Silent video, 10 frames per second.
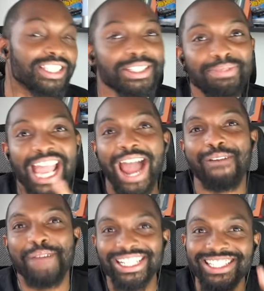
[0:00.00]
is
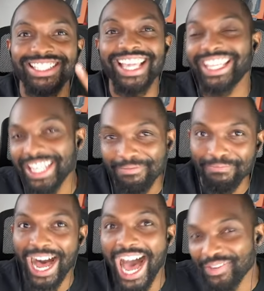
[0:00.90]
now my second
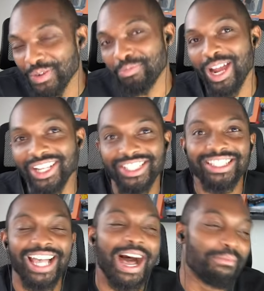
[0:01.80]
mod for
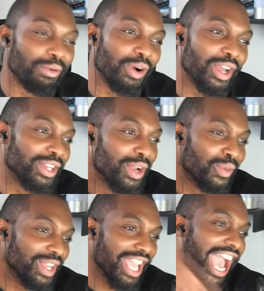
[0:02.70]
Project Zomboid.
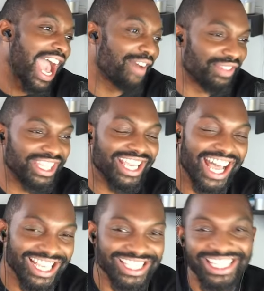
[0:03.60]
We have the
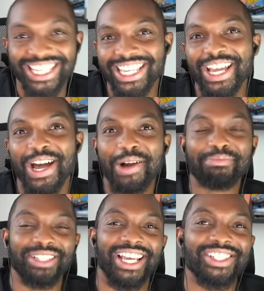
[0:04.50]
Husky
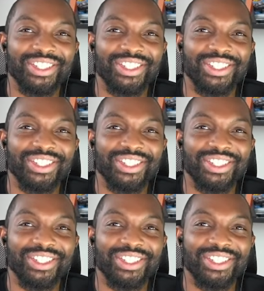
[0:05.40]
plush